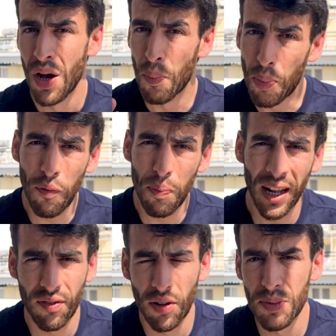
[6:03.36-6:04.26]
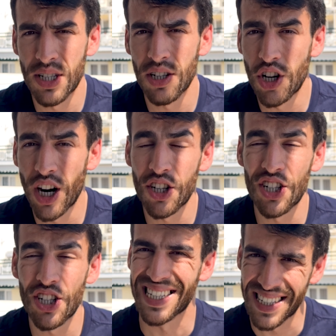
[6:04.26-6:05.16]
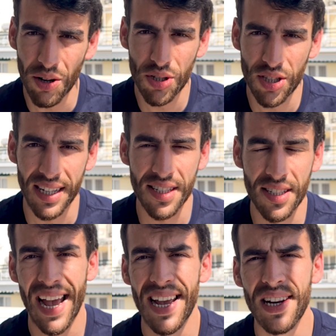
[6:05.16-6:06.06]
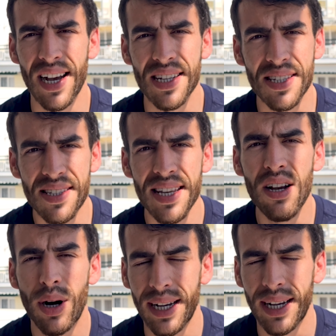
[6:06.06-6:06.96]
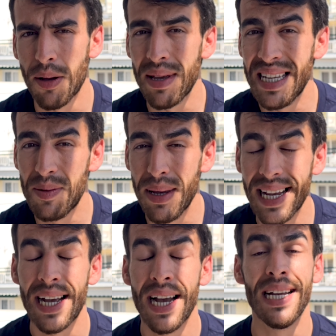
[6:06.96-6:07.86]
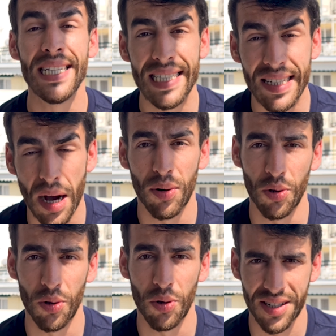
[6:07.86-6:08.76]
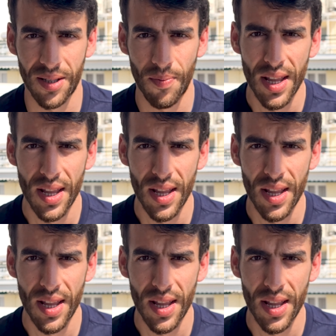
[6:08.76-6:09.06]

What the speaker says: Both platforms charge a sales tax and a single item is being double taxed.